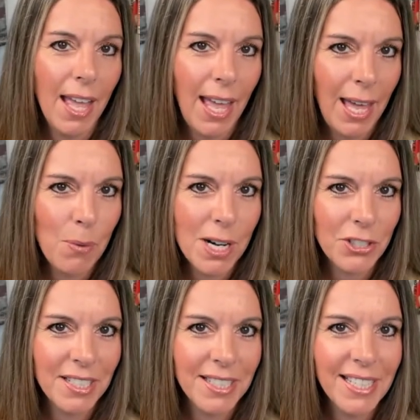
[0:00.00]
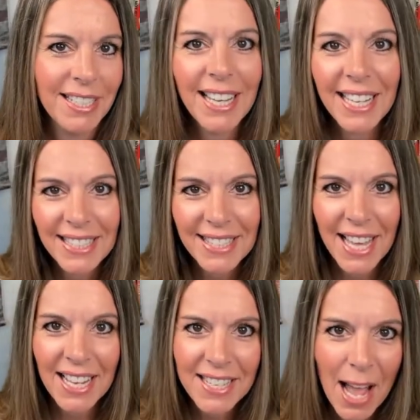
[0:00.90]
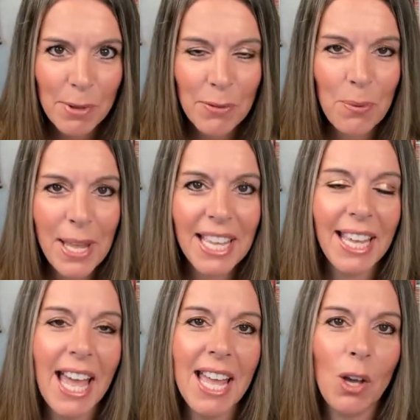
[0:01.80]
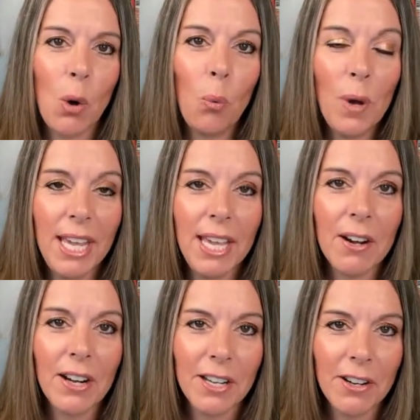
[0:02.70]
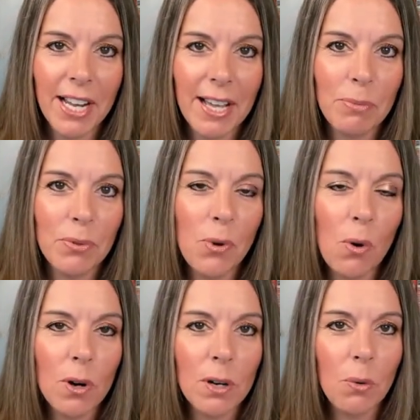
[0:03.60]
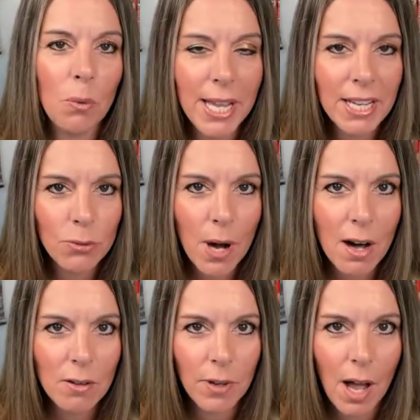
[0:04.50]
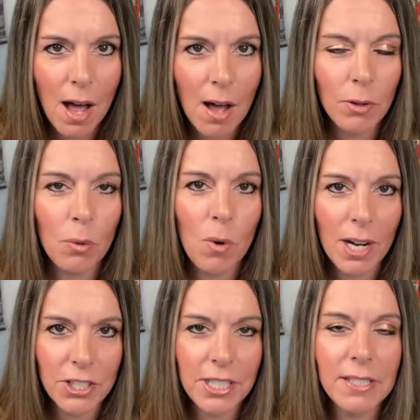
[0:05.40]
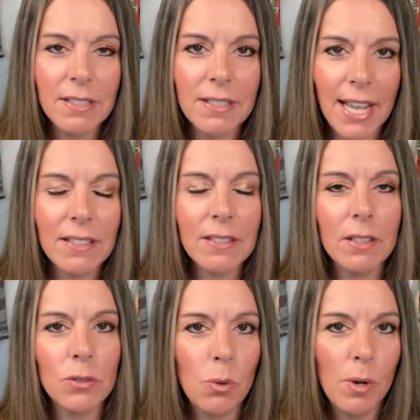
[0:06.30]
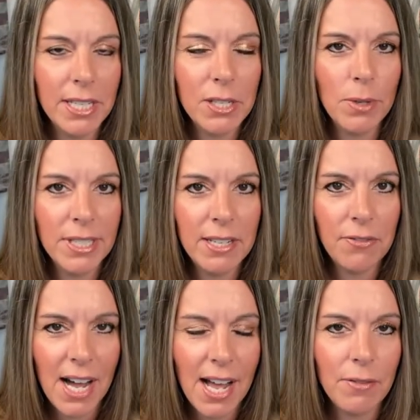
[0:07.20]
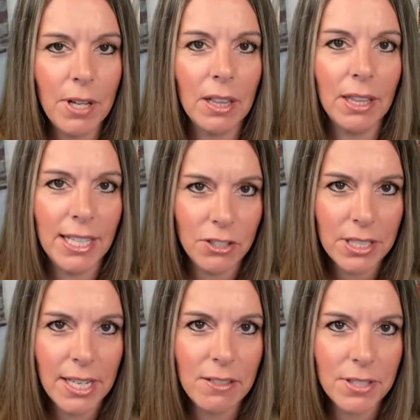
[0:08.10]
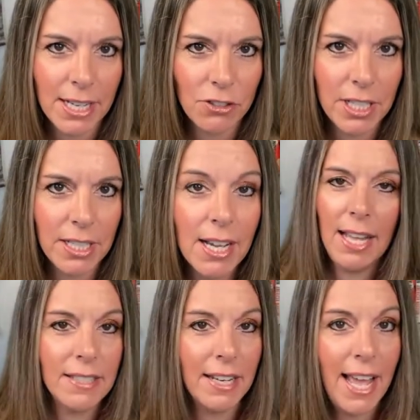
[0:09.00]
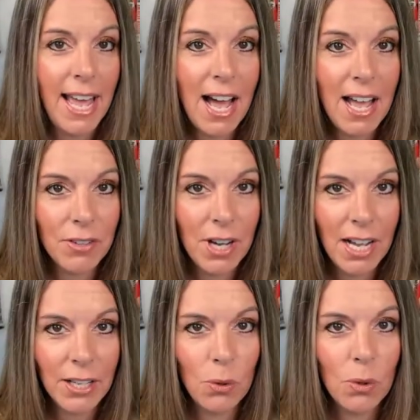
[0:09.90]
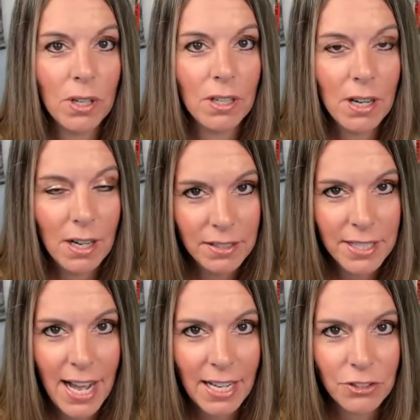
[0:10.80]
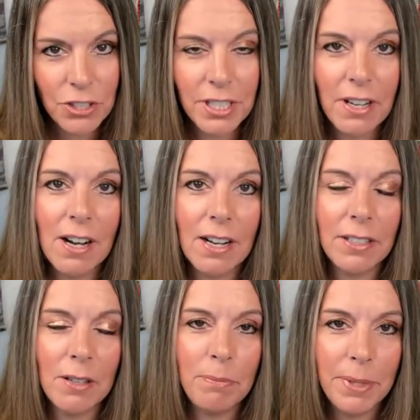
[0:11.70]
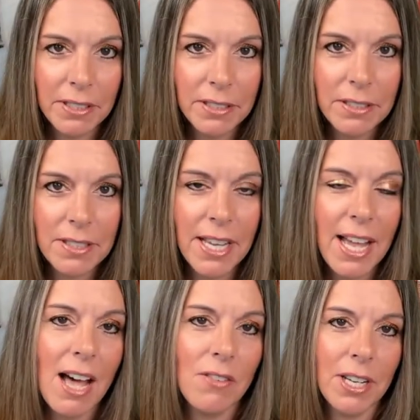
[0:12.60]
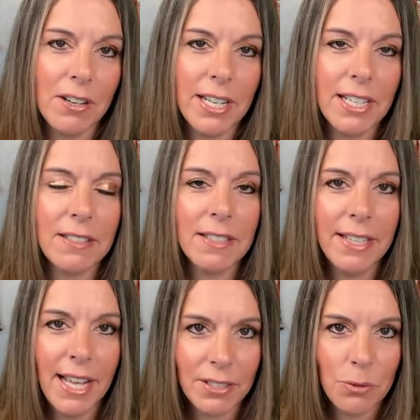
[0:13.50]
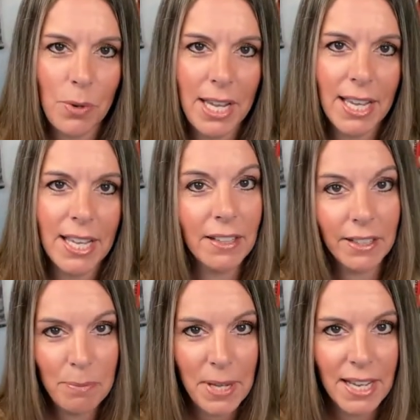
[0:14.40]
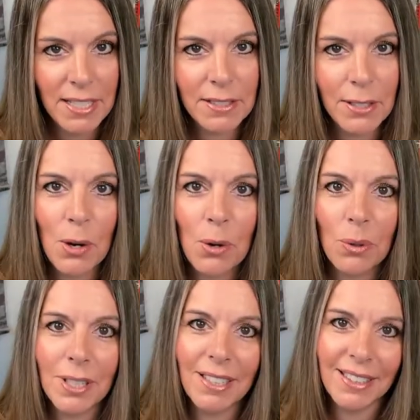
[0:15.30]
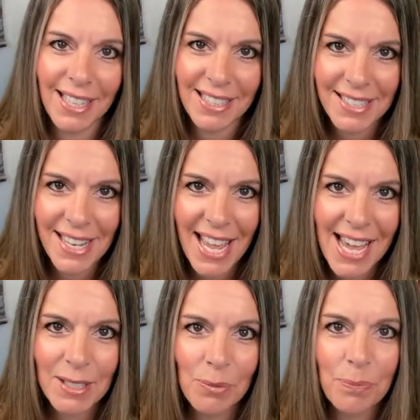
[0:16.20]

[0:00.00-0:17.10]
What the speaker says: Hey, Washington, it's that time of the week again. We are gearing up for week 12 of Washington State's 2025 legislative session. And today I've got your call to action on bills that have hearings next week in Olympia. So let's dig in.